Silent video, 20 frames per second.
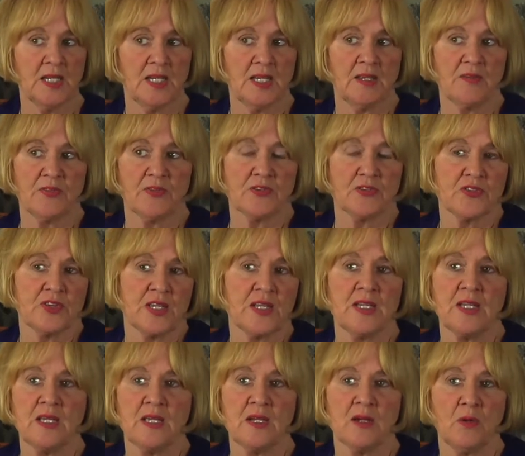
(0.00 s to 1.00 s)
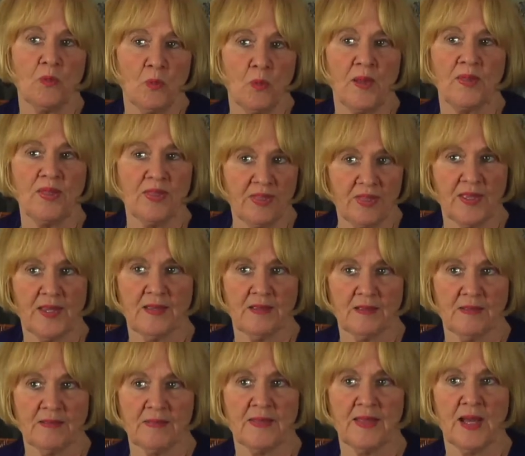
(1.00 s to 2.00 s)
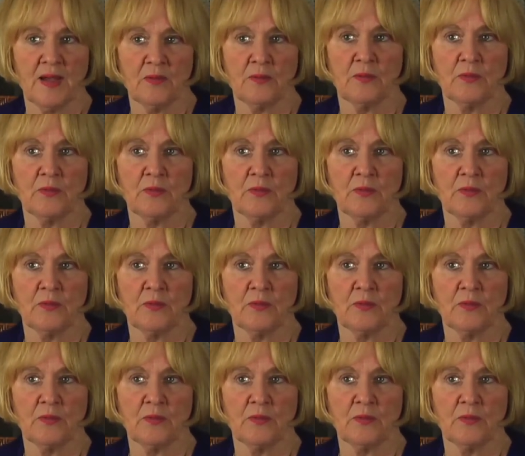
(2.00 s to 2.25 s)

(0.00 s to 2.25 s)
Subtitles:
If there's any one thing that